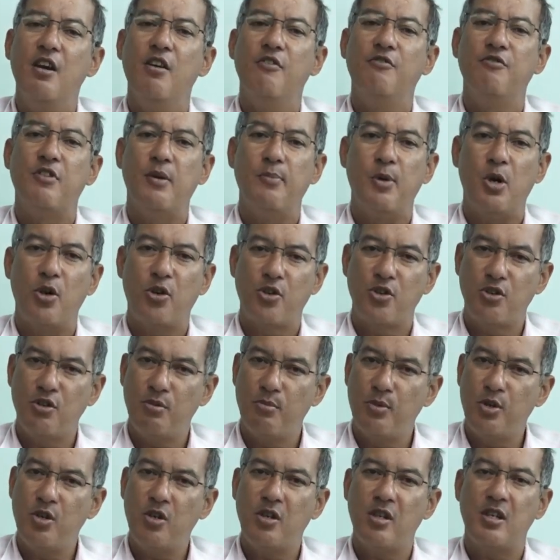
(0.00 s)
from our
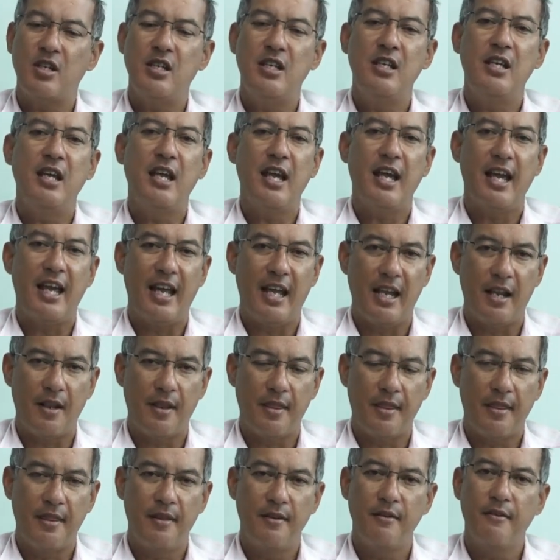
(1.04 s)
community
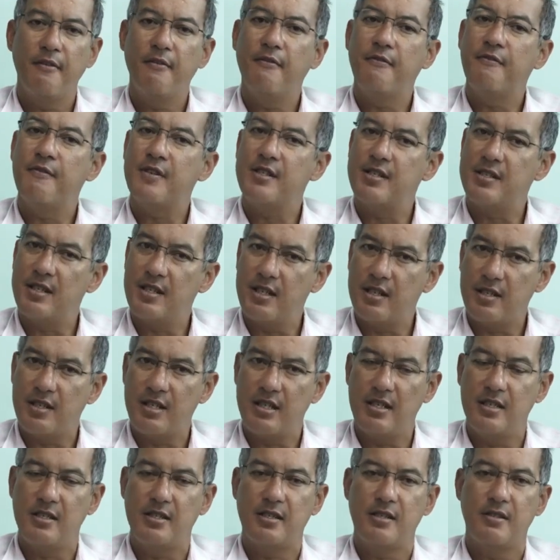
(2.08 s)
health
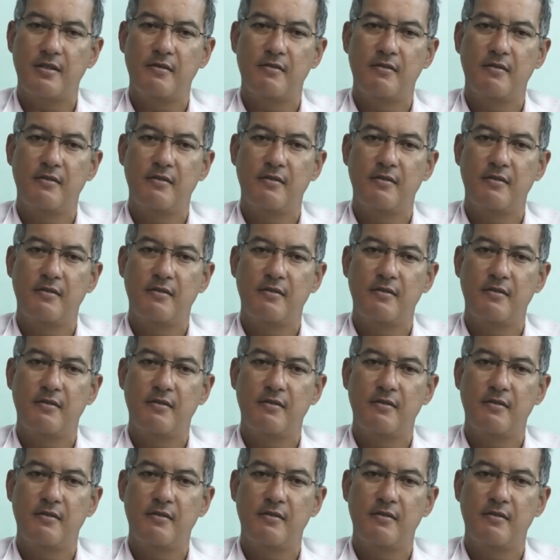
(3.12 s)
facilities.